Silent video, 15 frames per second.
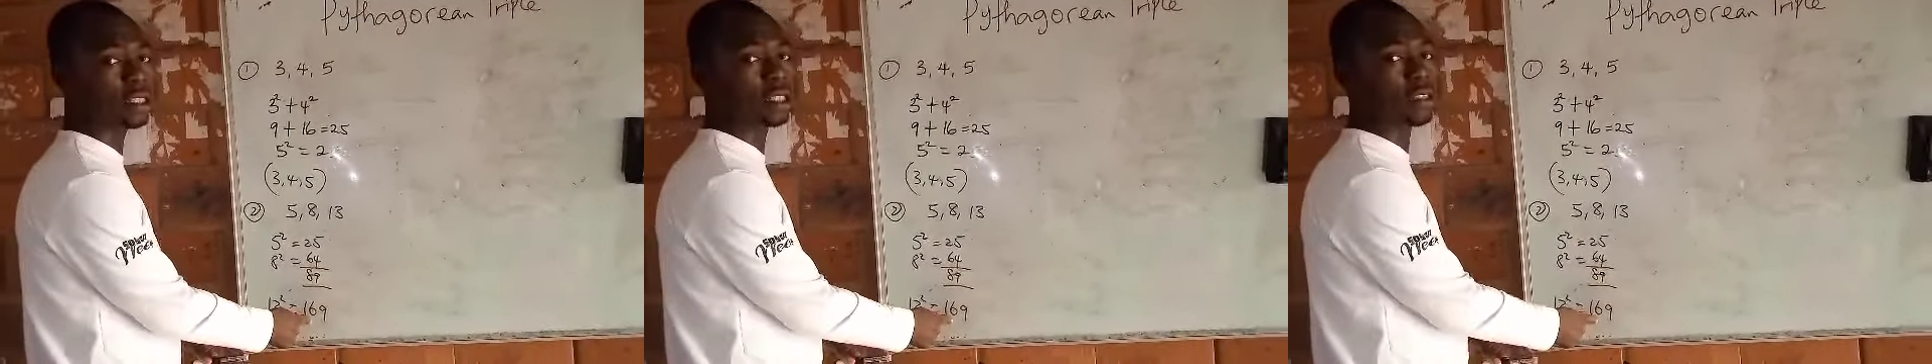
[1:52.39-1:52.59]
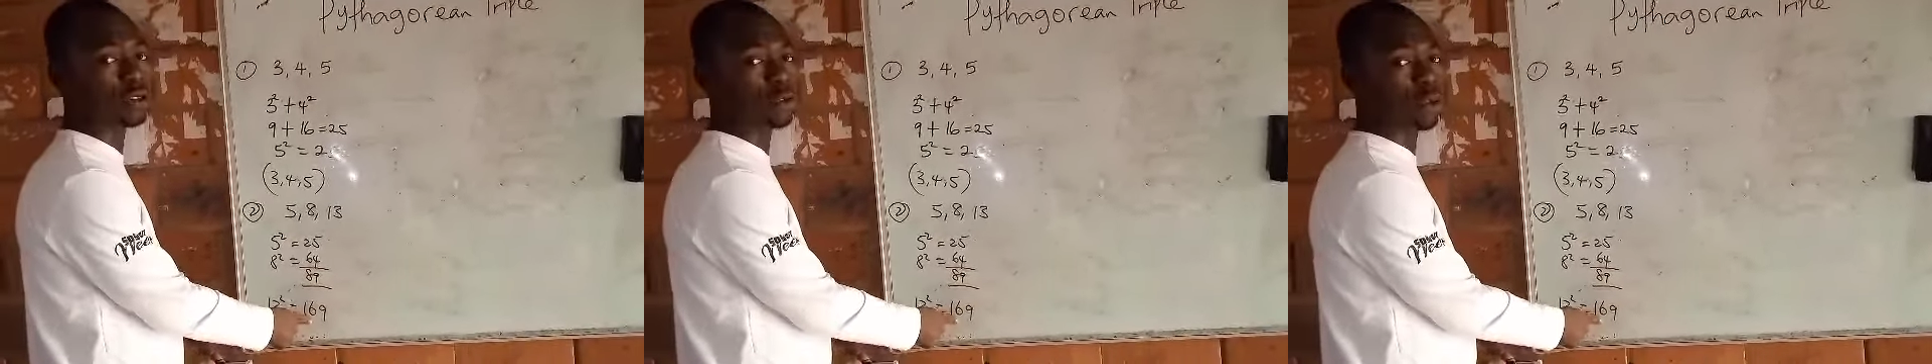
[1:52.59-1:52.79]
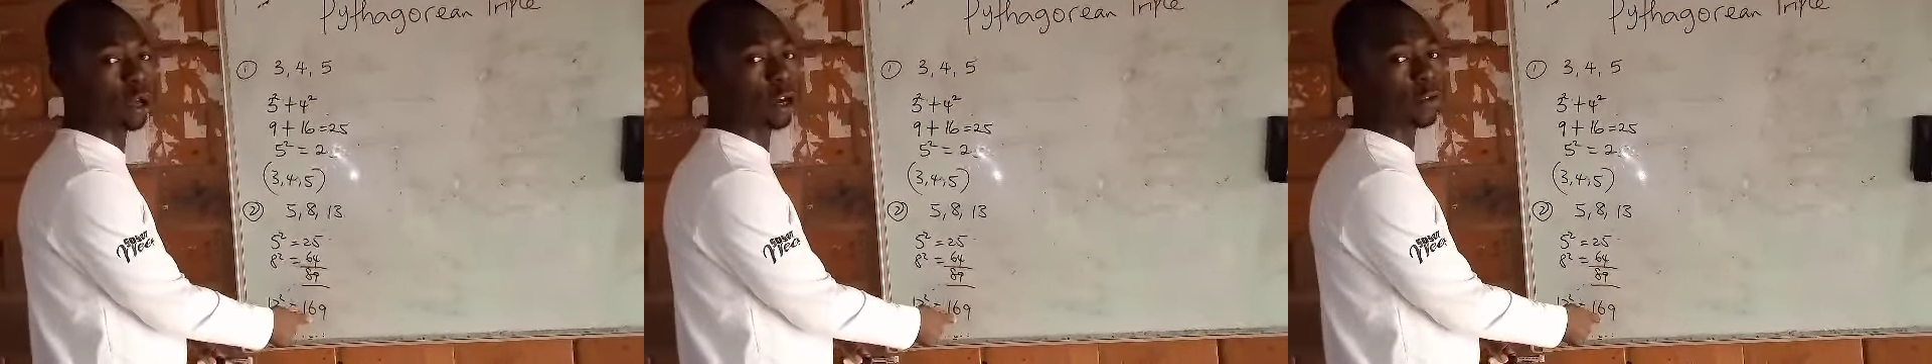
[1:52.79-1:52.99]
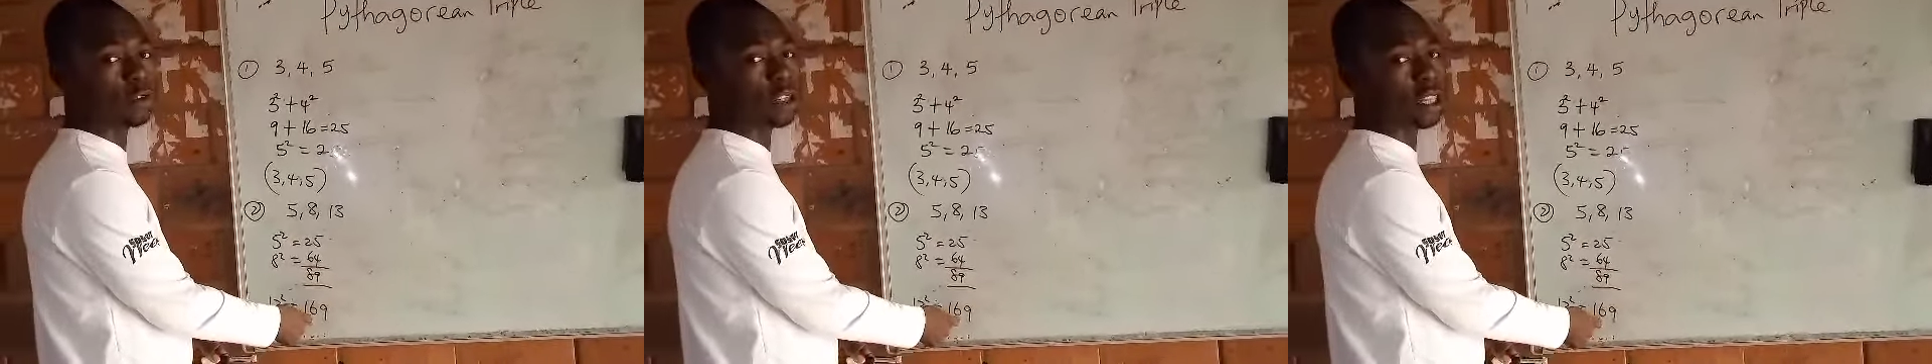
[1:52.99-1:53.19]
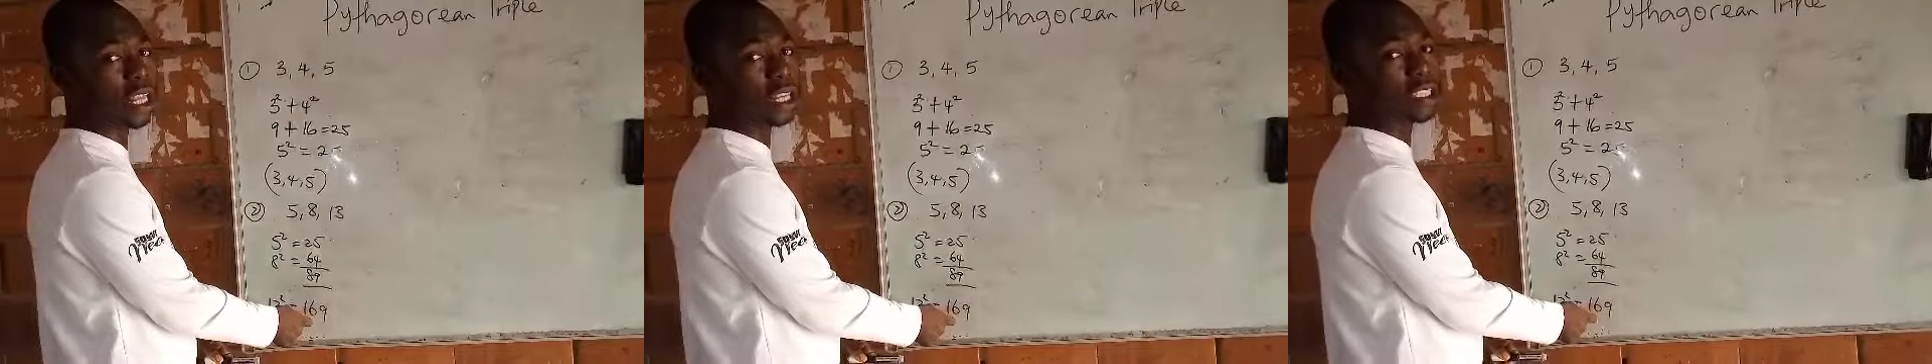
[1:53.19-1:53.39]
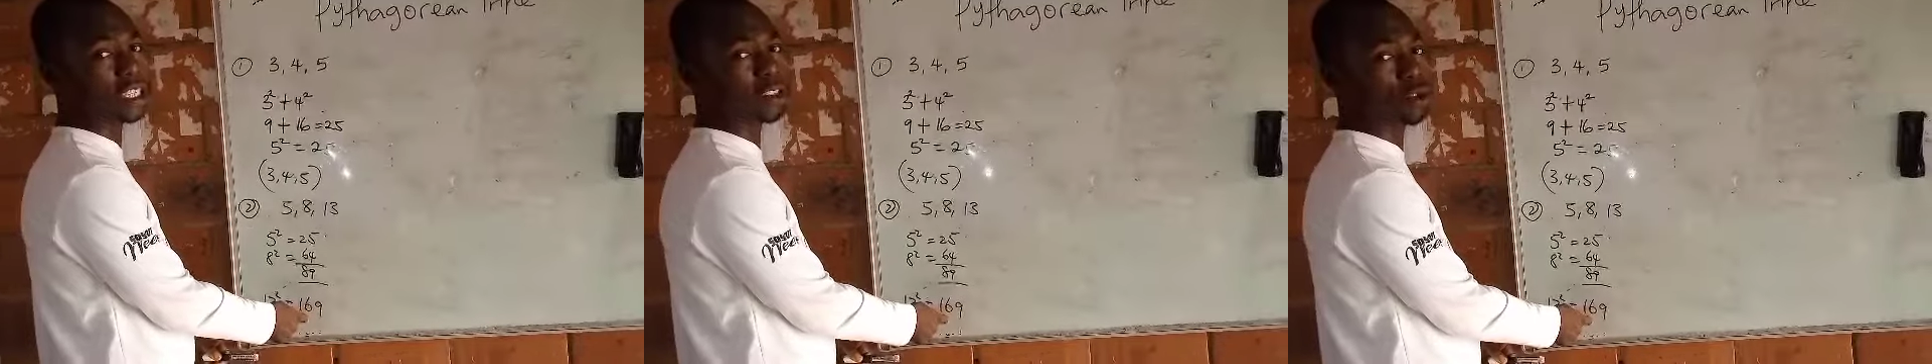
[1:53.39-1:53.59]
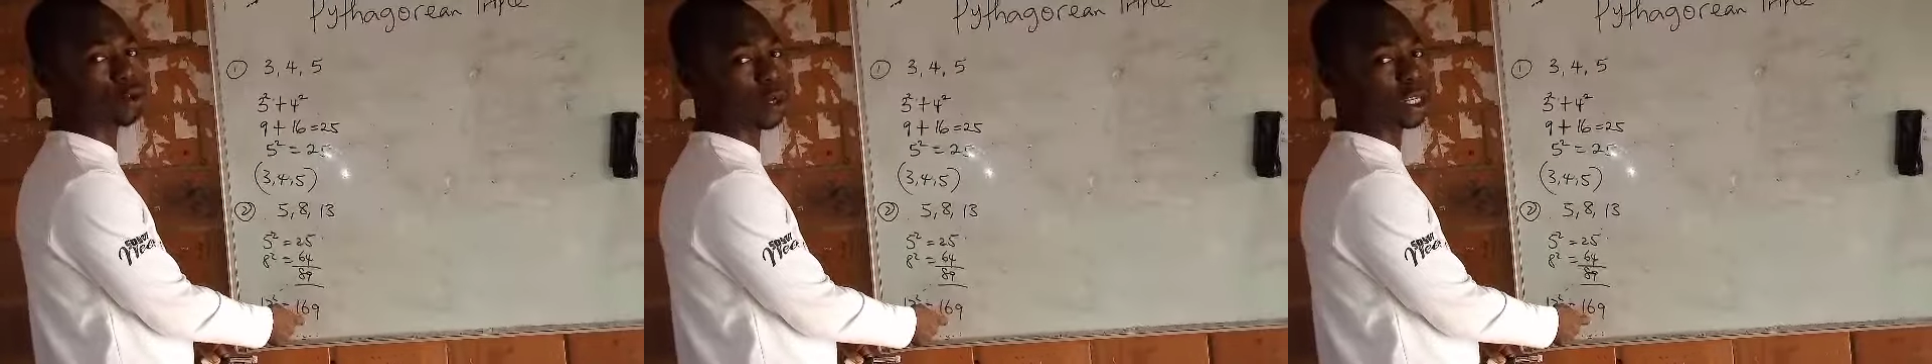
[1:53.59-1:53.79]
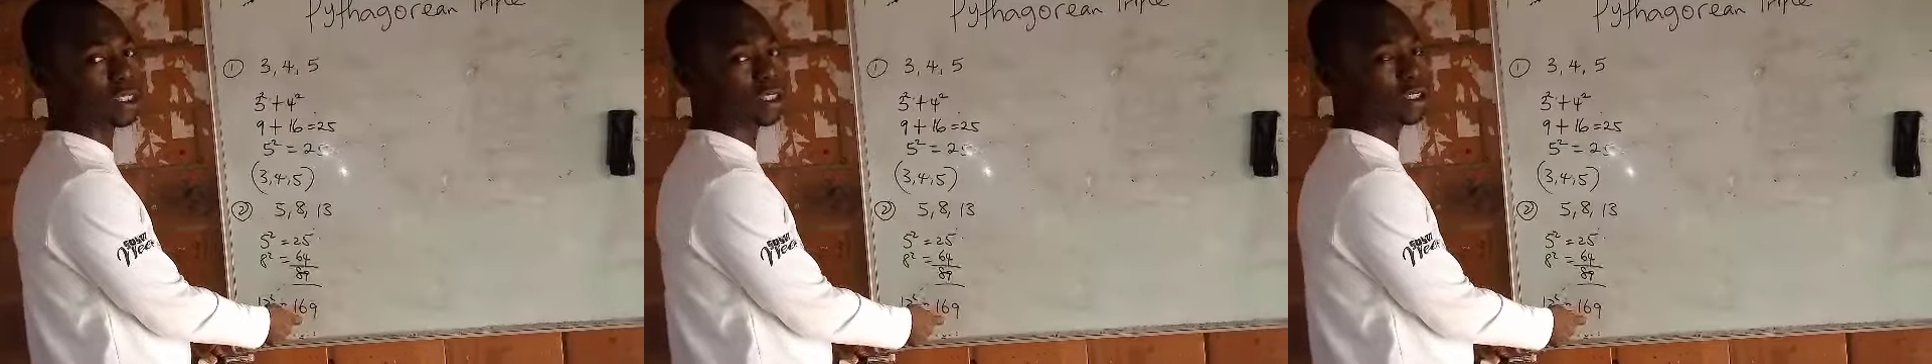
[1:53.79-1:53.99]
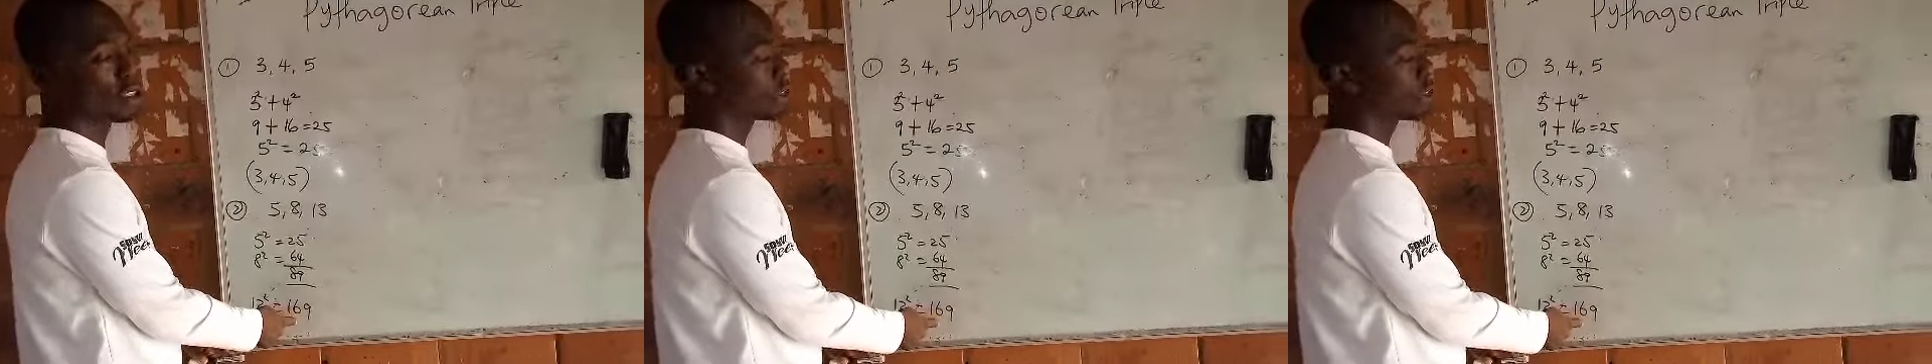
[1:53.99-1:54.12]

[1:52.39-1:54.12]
the square of the largest one.